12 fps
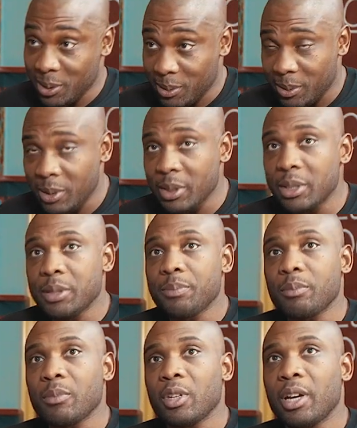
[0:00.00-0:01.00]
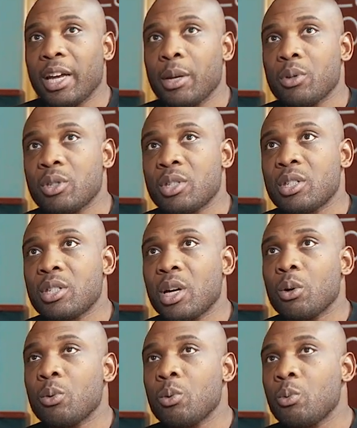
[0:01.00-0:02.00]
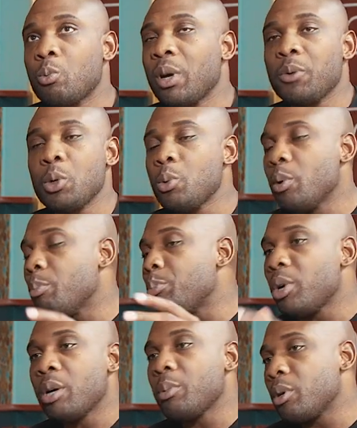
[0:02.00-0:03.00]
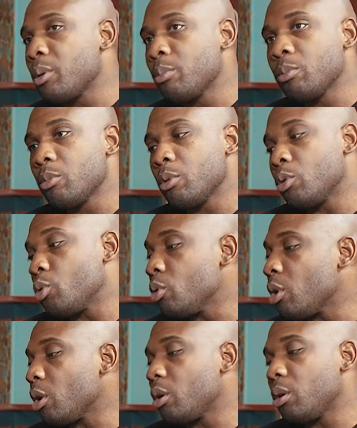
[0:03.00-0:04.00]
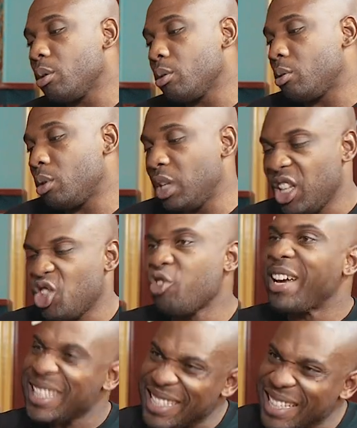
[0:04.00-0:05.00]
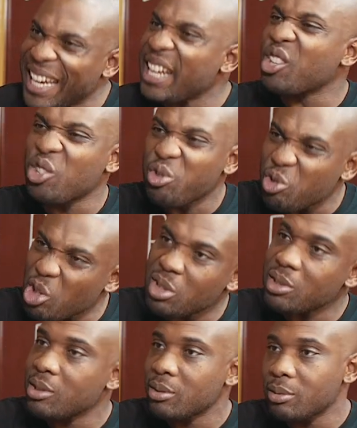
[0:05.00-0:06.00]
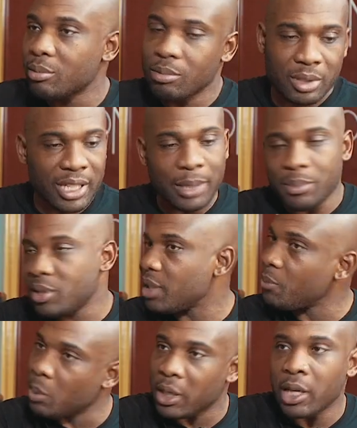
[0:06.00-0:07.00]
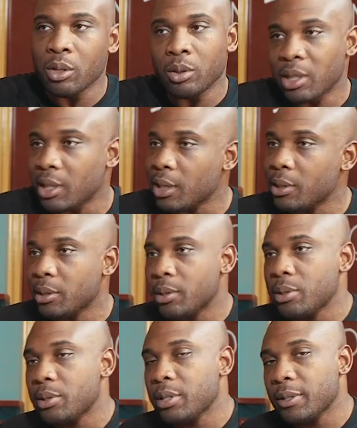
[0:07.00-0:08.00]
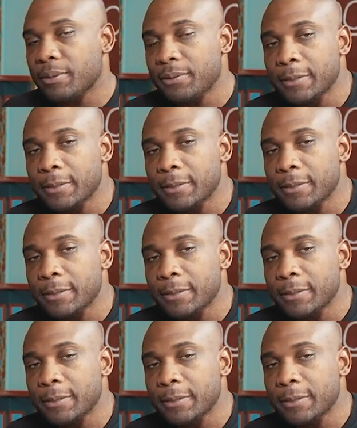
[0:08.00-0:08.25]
Yeah. Mm-hmm. And it was so whether you were in Birmingham or not, it translated across. Same stuff were going on in London and stuff.